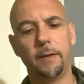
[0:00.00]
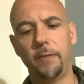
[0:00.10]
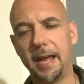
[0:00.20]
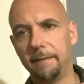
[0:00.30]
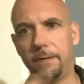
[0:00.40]

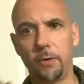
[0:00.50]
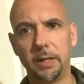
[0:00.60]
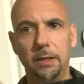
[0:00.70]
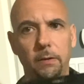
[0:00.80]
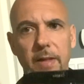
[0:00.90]
They have very
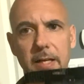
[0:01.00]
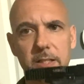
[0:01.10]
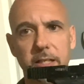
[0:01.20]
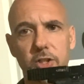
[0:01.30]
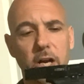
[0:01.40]
little things
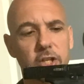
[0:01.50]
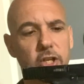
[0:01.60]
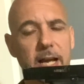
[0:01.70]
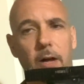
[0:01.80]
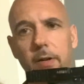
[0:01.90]
that need
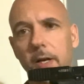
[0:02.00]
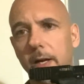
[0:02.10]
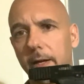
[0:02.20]
changing out.